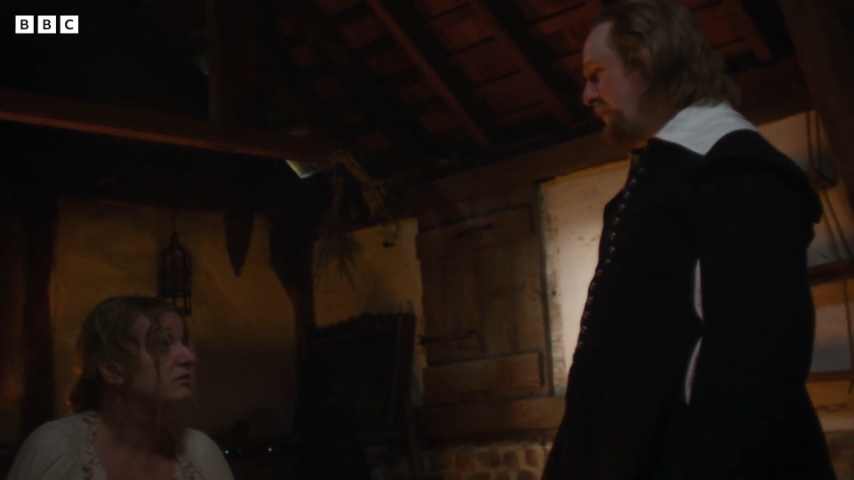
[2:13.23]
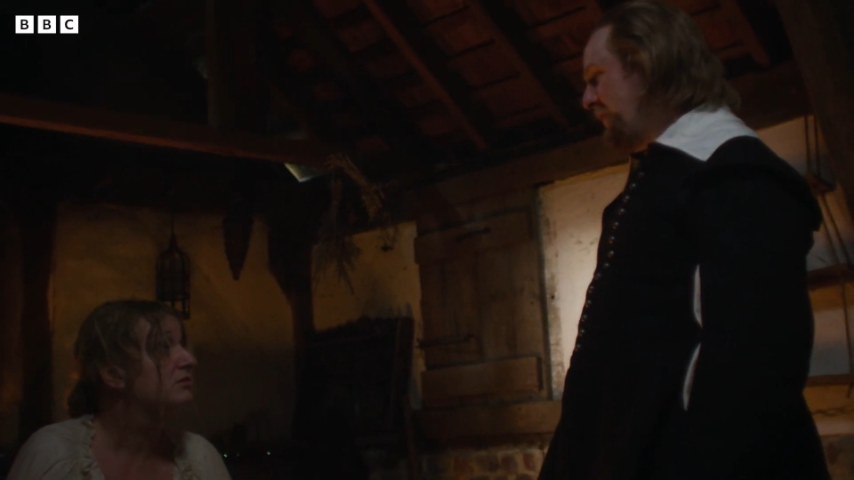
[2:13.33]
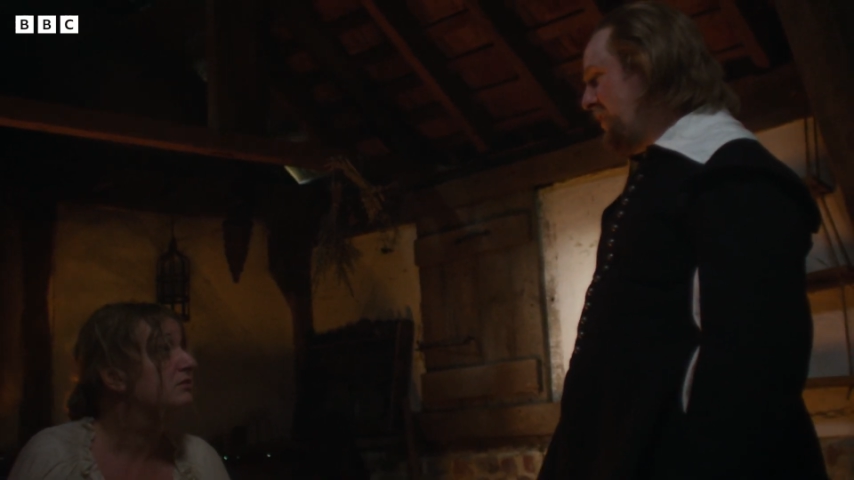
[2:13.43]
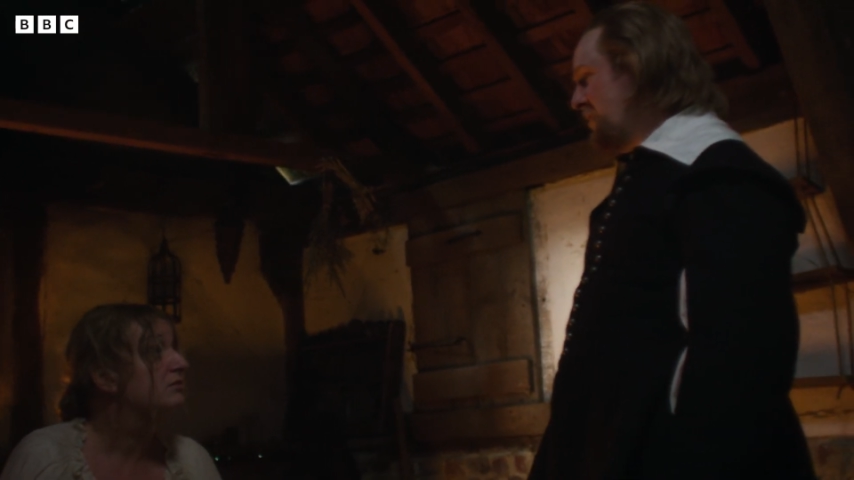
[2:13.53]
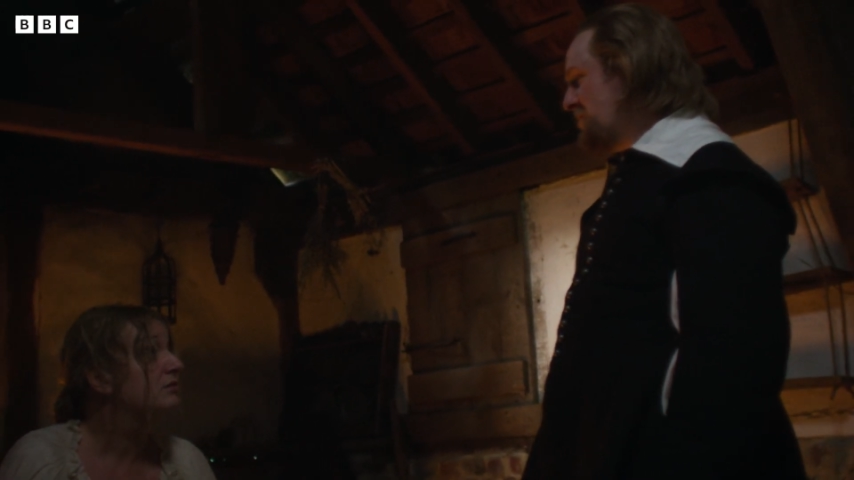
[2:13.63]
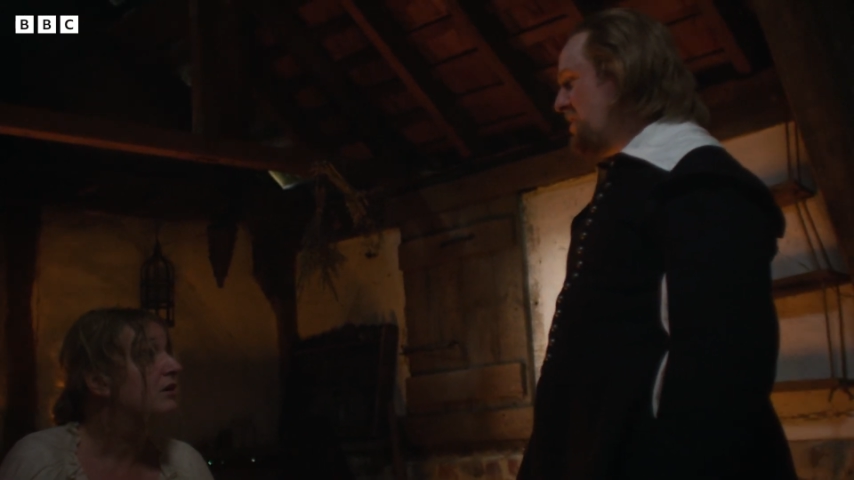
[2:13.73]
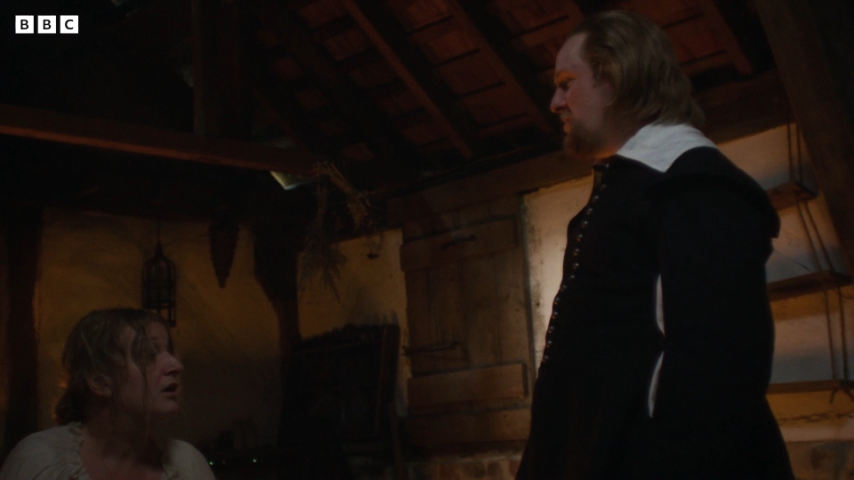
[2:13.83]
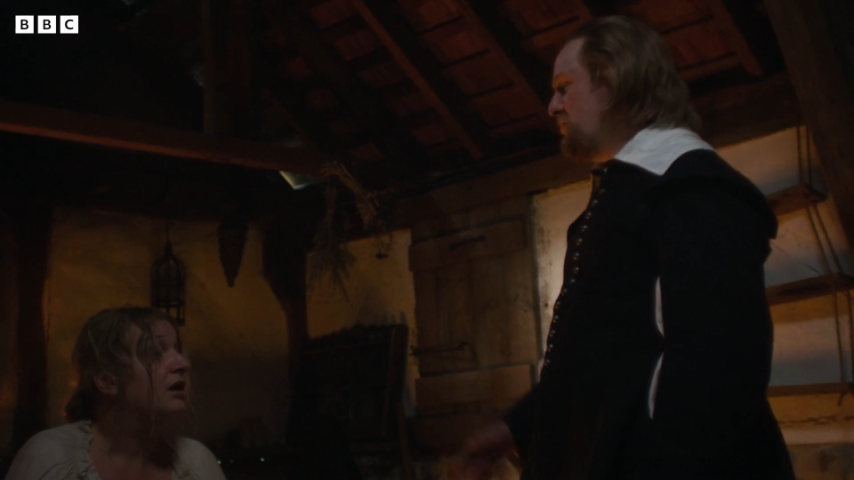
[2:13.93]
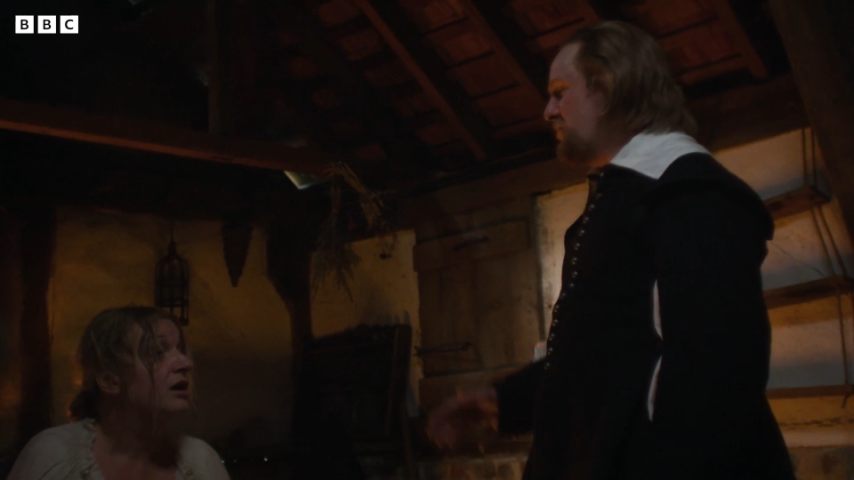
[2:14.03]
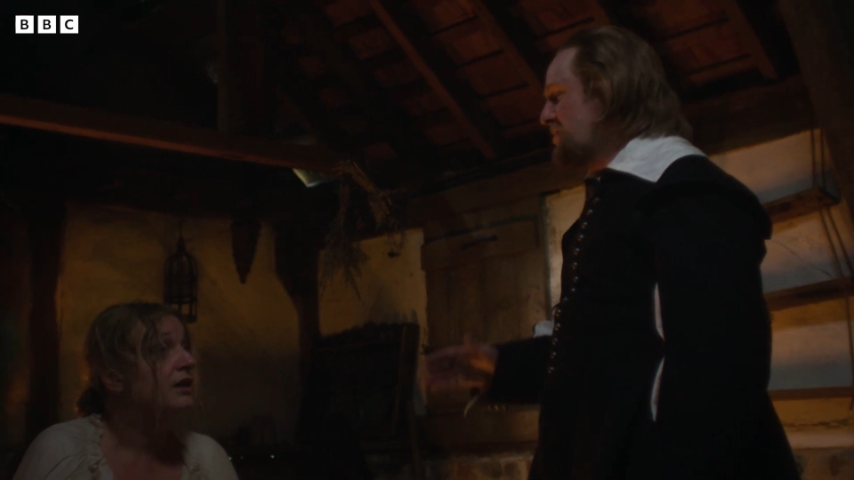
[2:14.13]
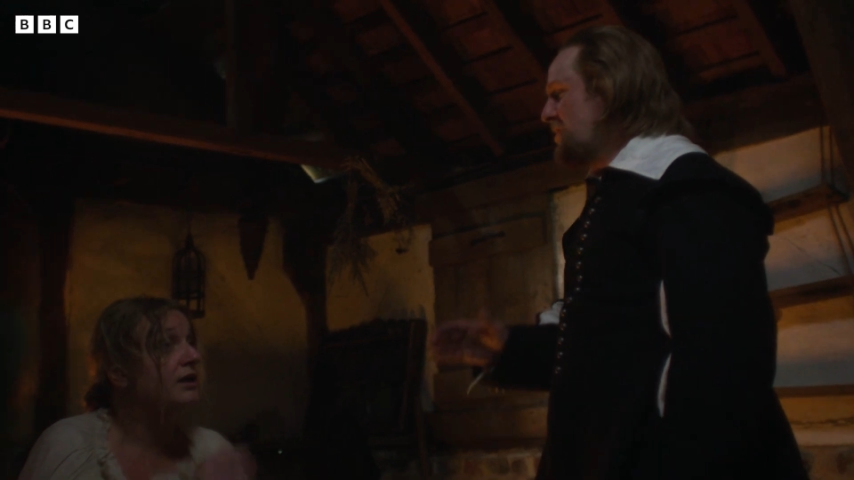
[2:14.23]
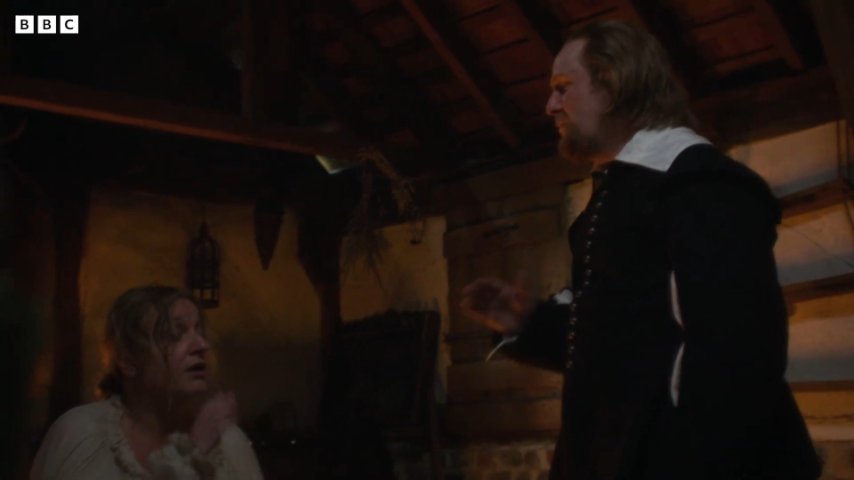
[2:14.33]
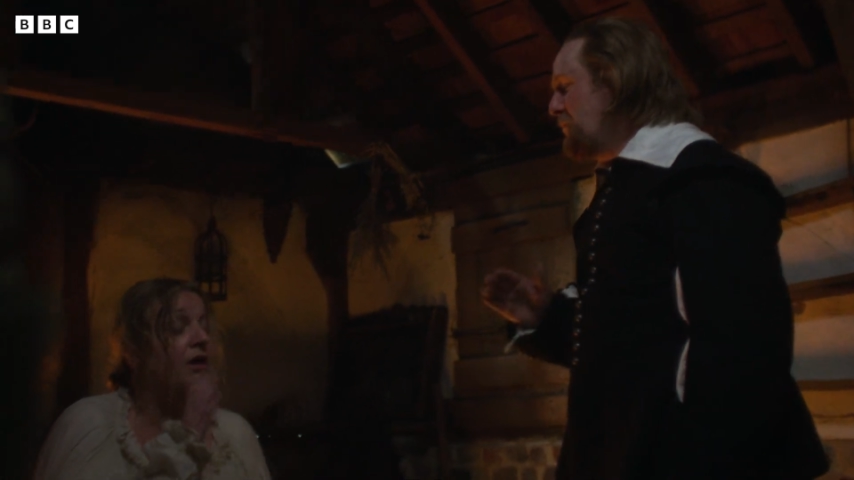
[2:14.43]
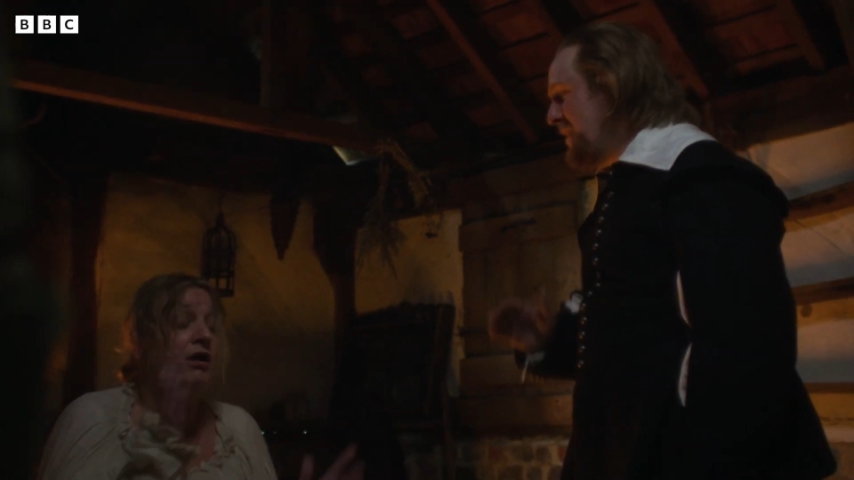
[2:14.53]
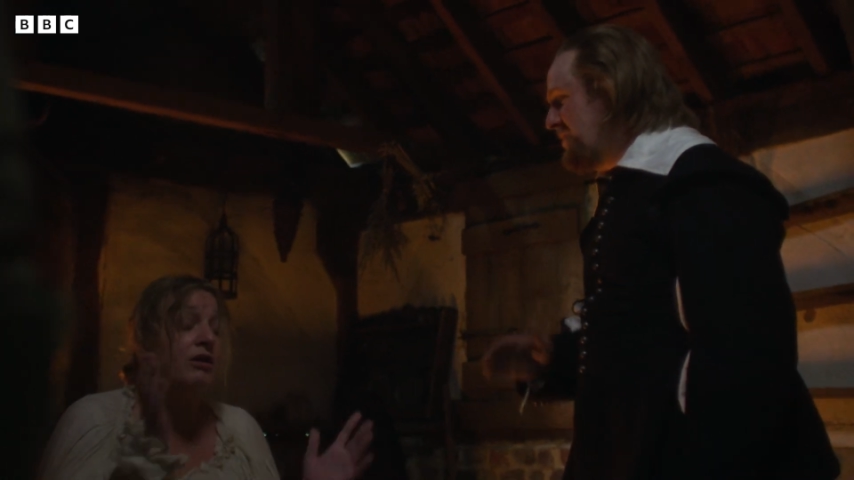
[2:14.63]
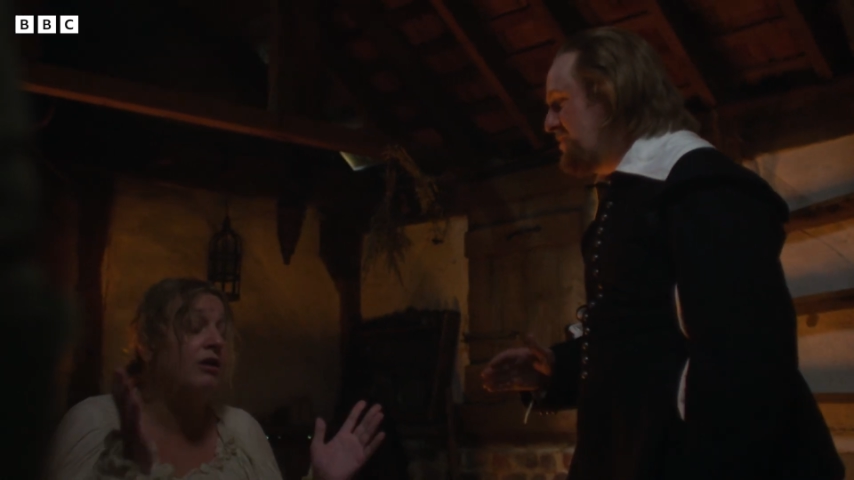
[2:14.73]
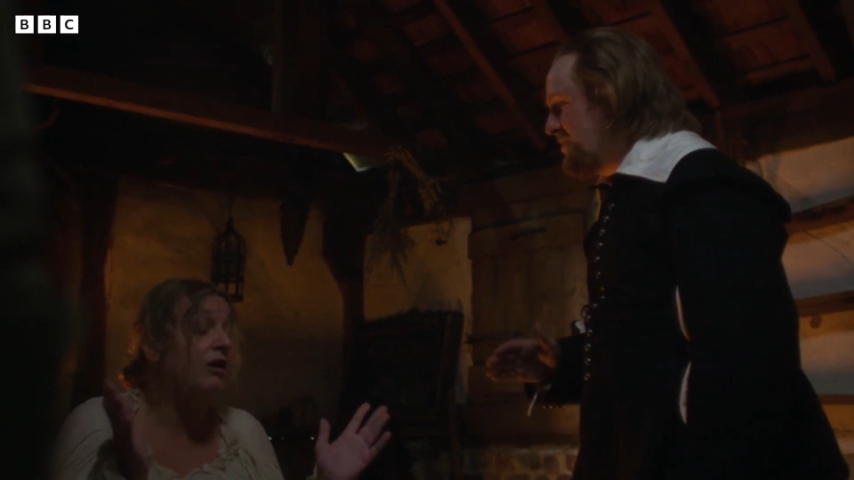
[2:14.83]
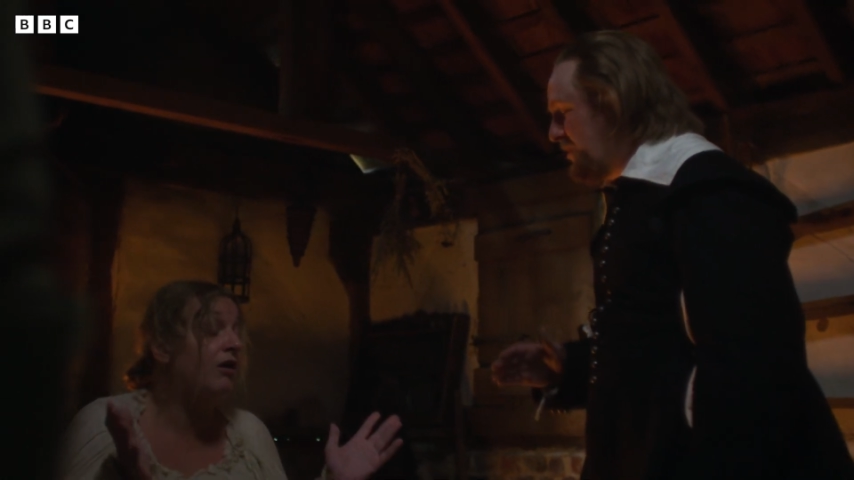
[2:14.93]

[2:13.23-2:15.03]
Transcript: The first is you just admit Look,